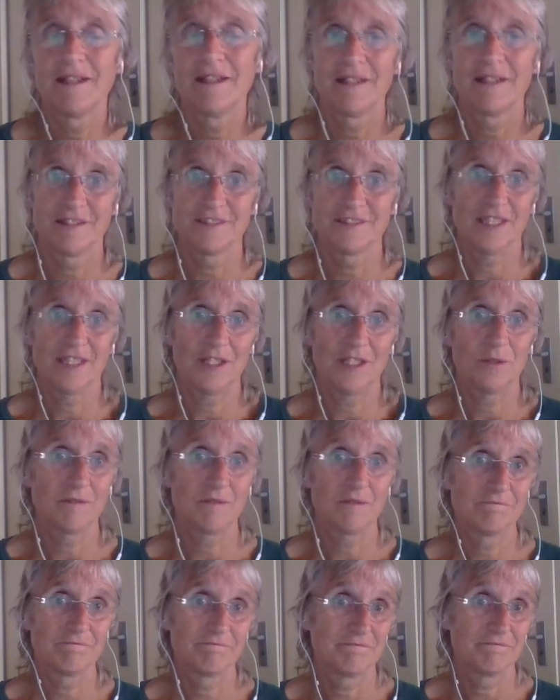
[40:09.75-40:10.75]
So
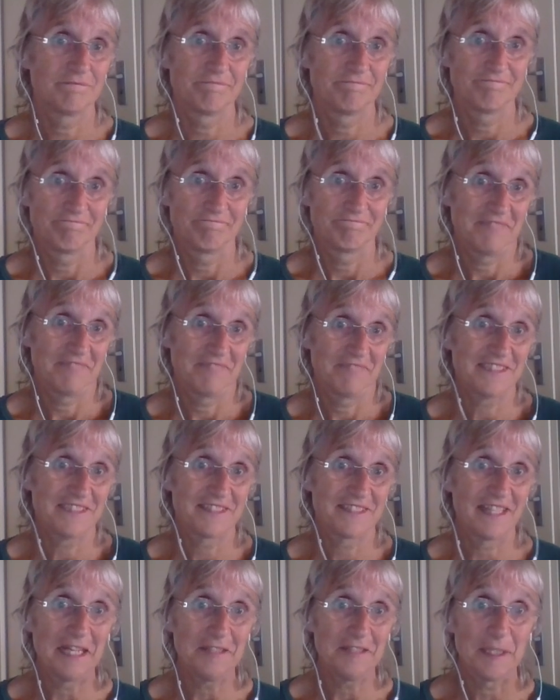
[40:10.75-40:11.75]
that's
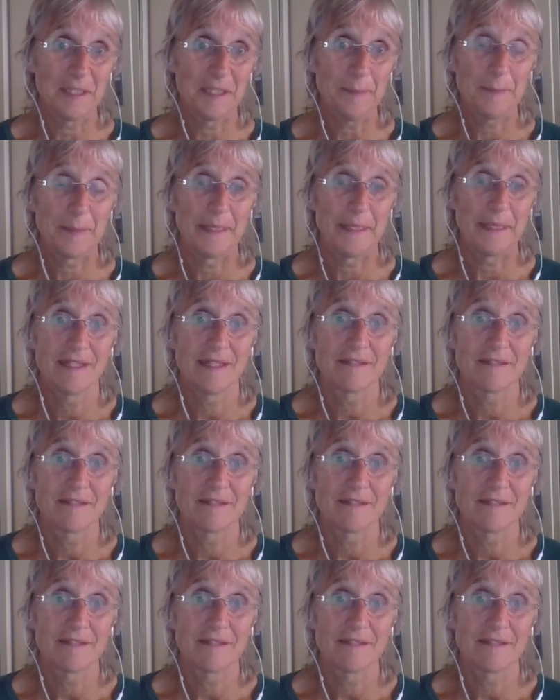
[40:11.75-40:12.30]
life happening.